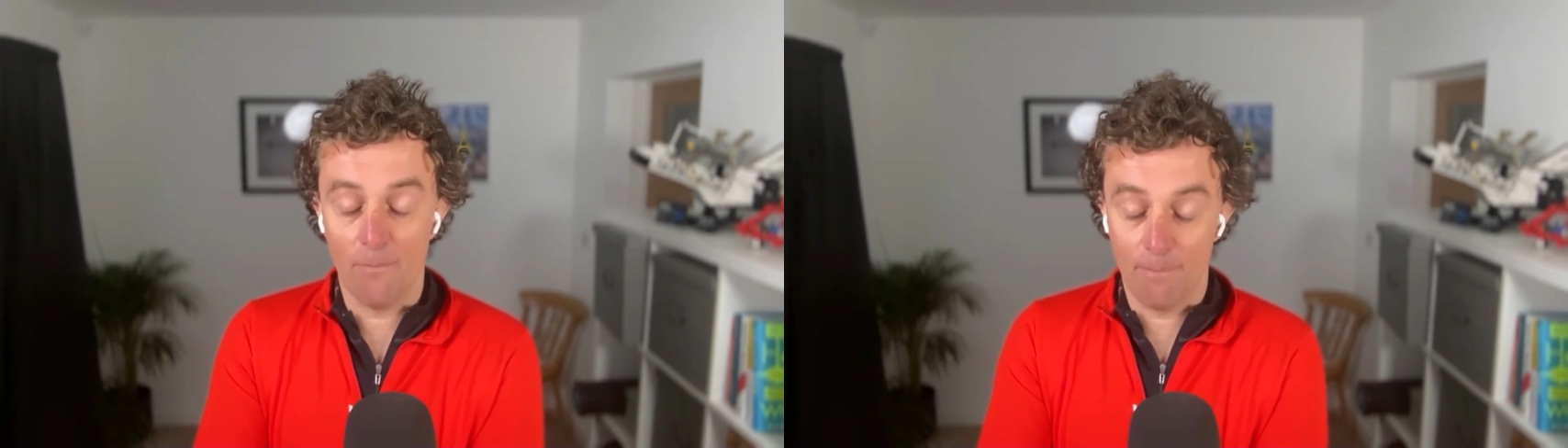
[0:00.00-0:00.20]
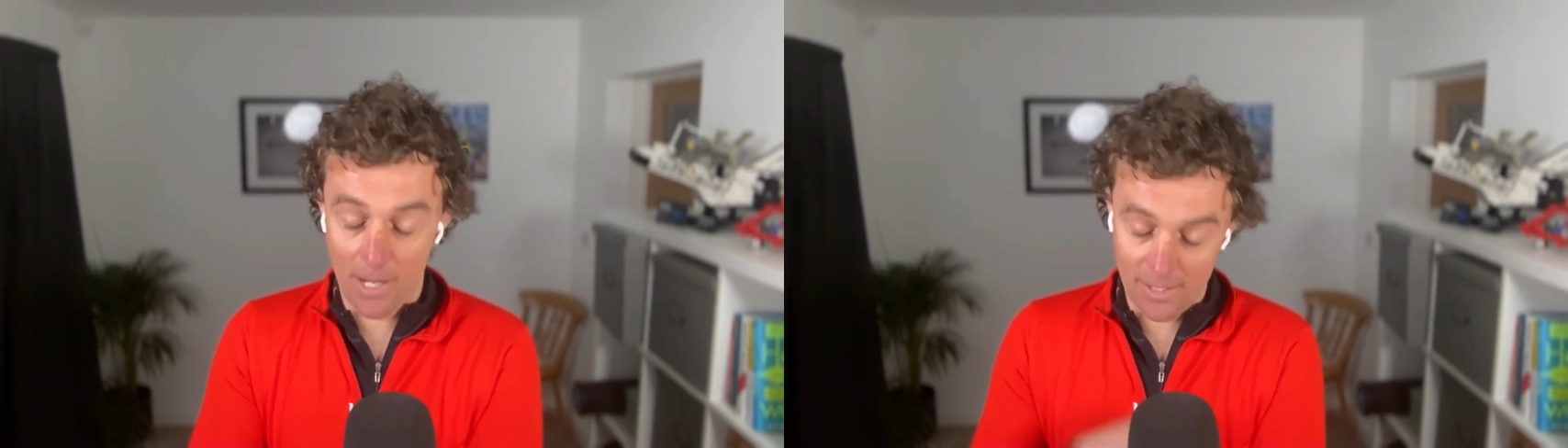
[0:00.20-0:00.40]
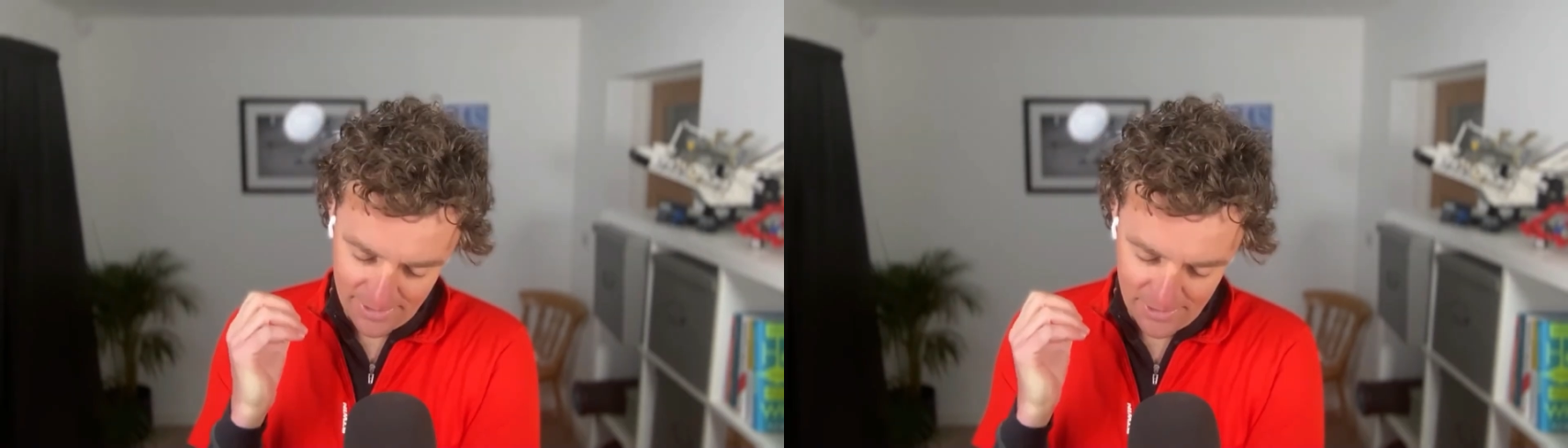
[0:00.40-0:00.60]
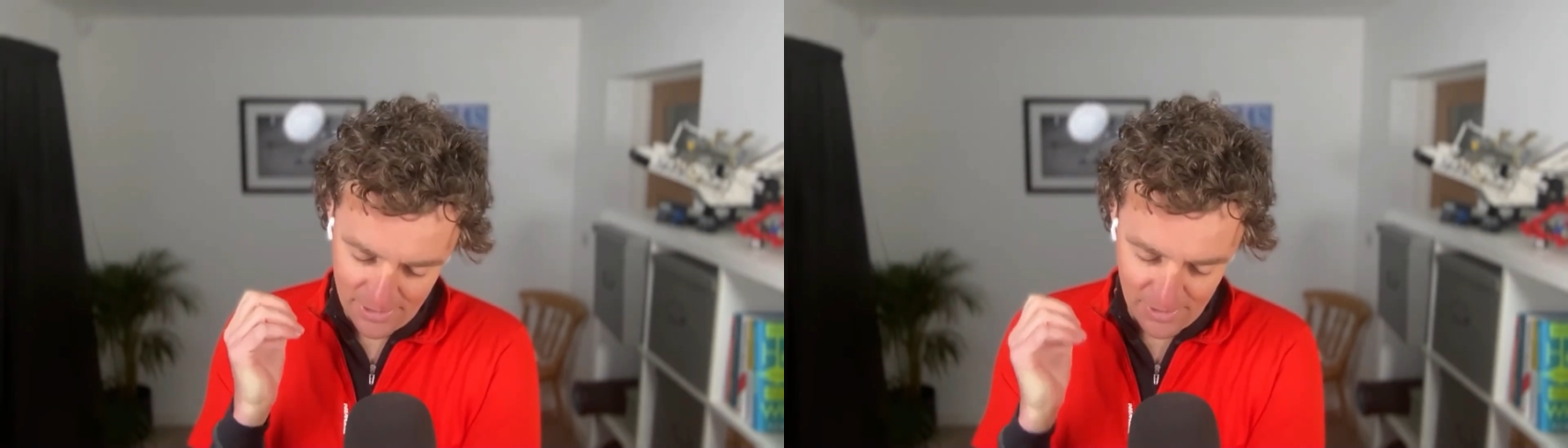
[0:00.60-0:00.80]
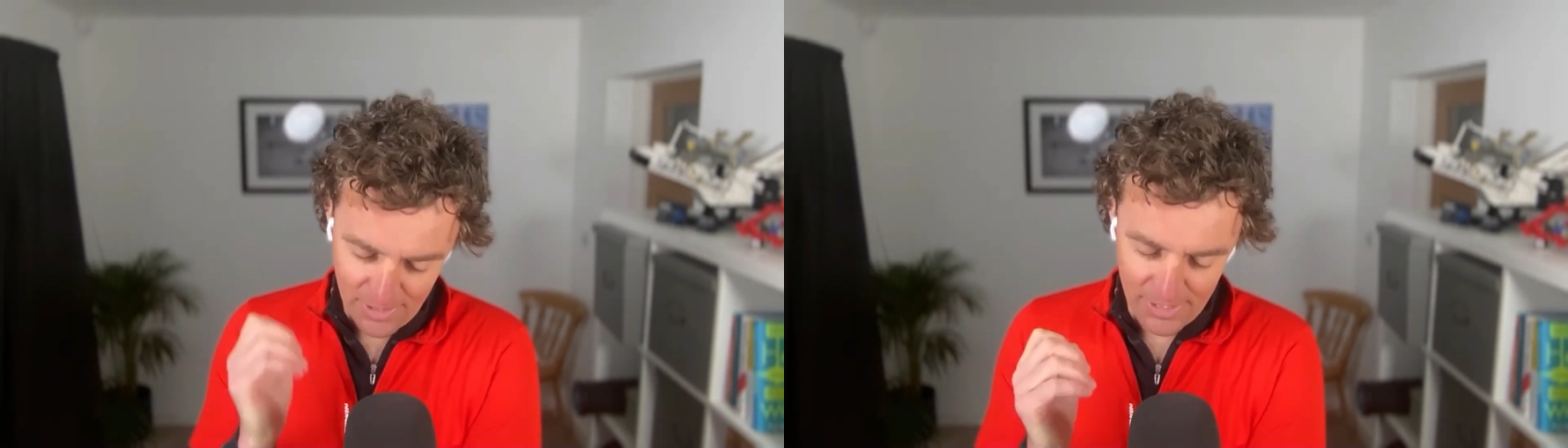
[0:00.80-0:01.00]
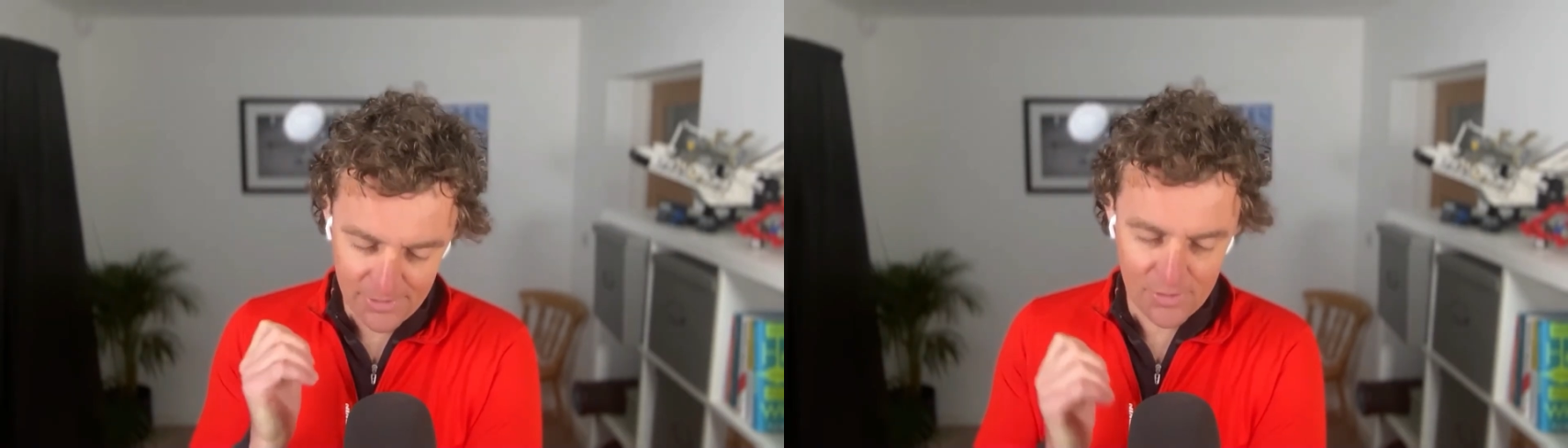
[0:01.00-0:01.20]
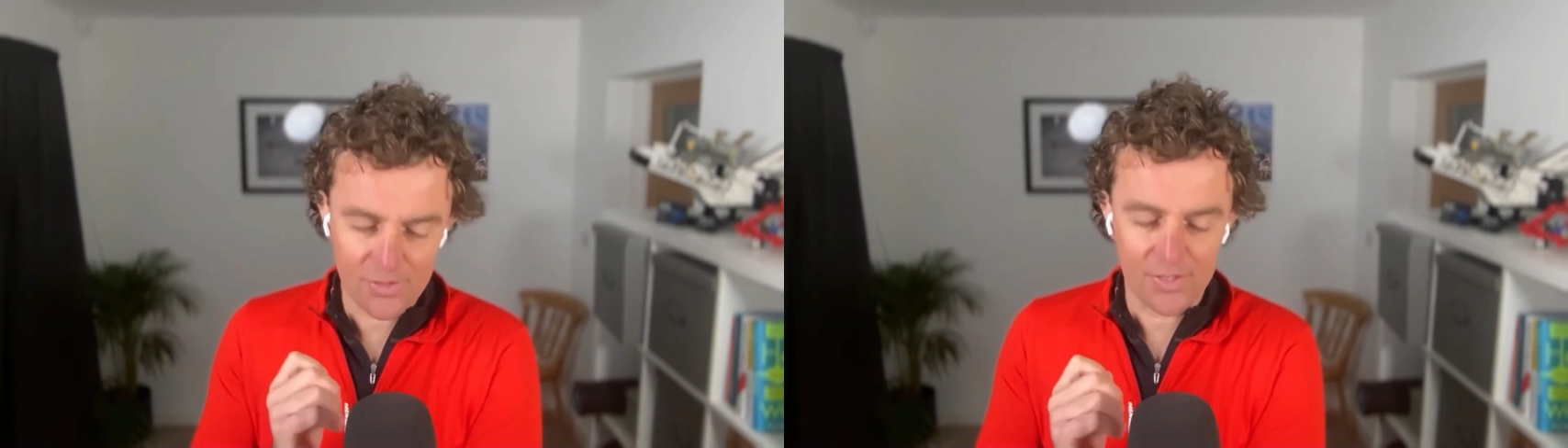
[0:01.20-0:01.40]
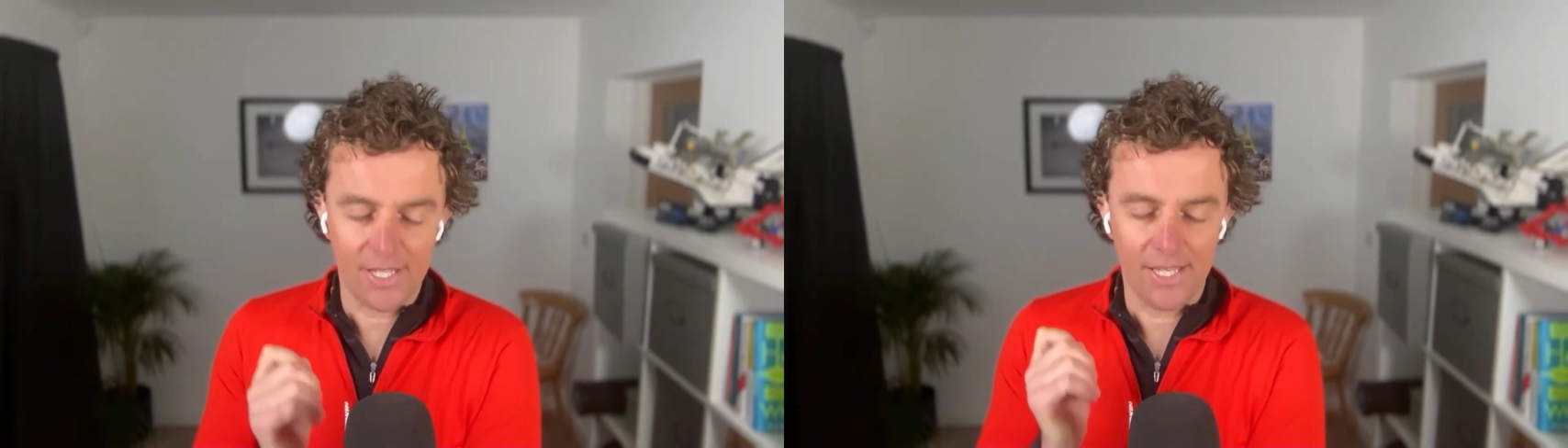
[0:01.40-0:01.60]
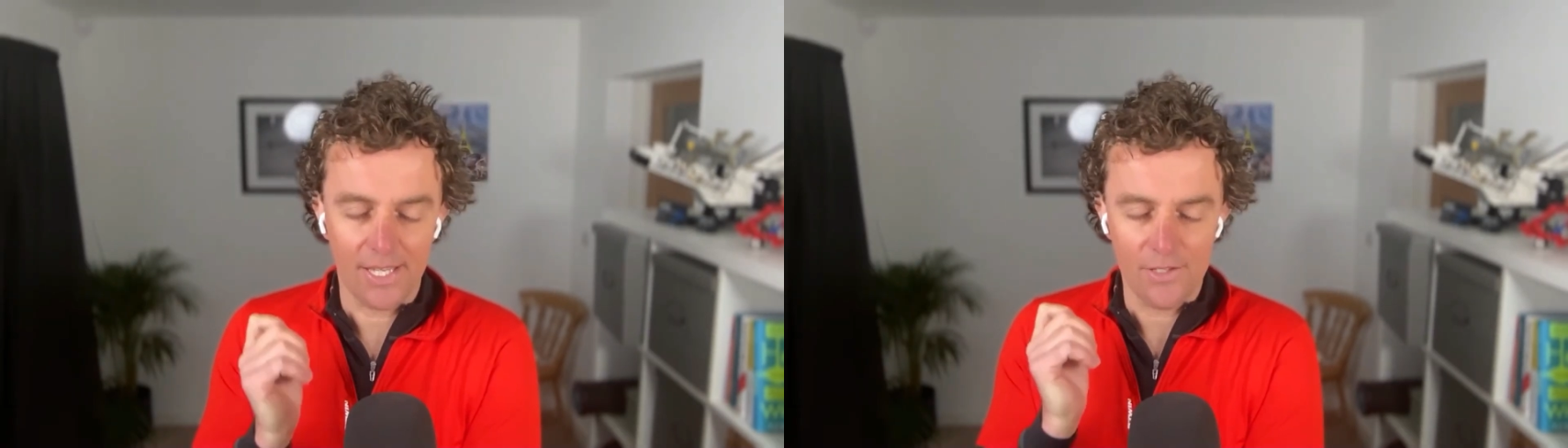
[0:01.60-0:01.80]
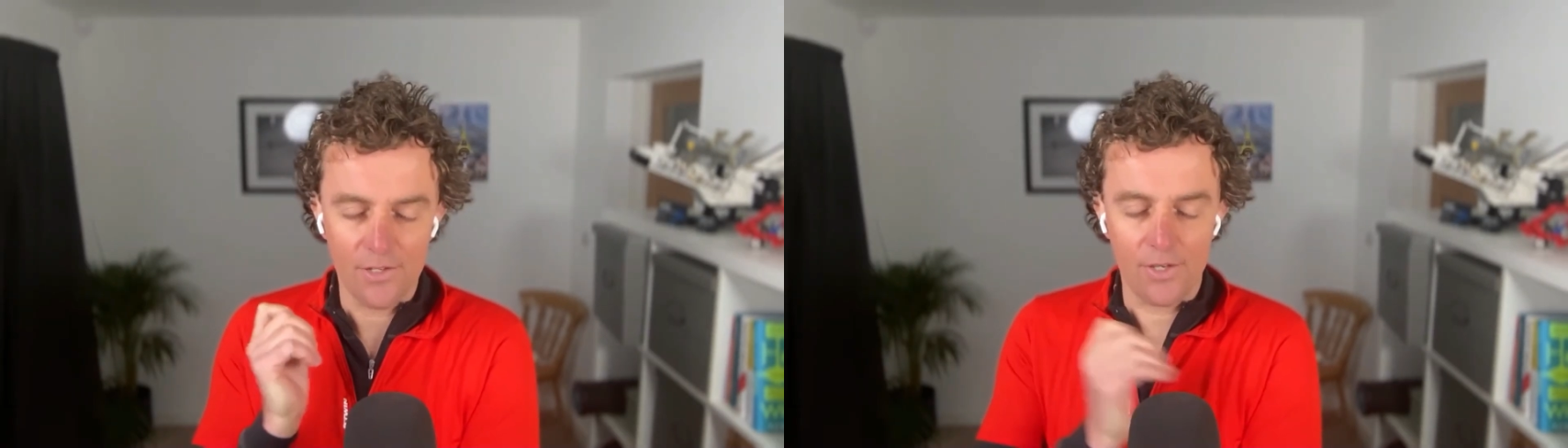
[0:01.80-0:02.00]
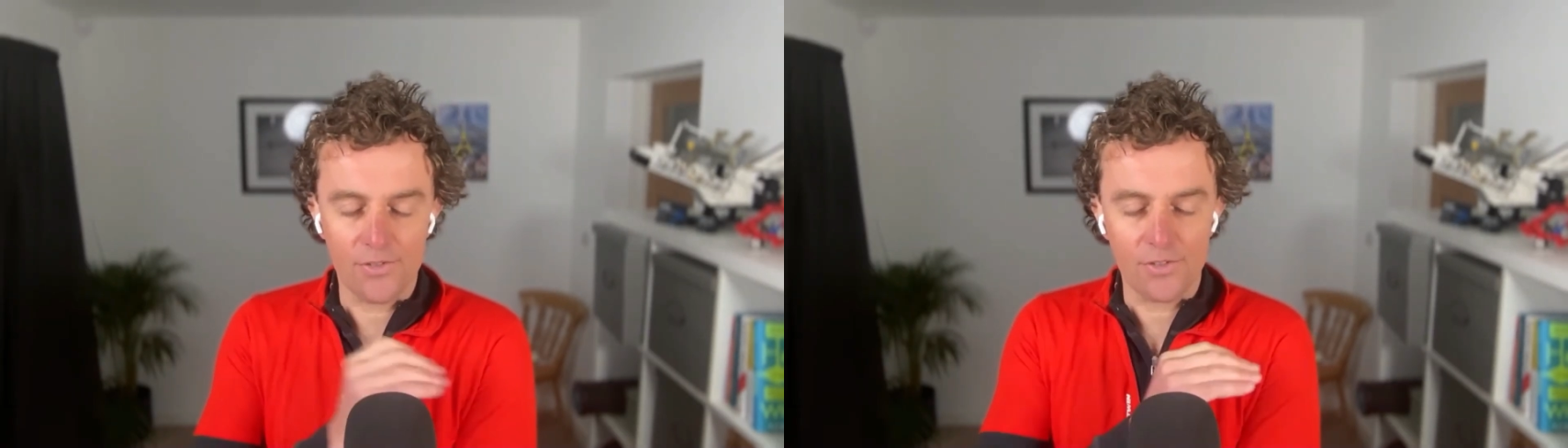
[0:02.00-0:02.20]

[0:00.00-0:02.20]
But it's just, it's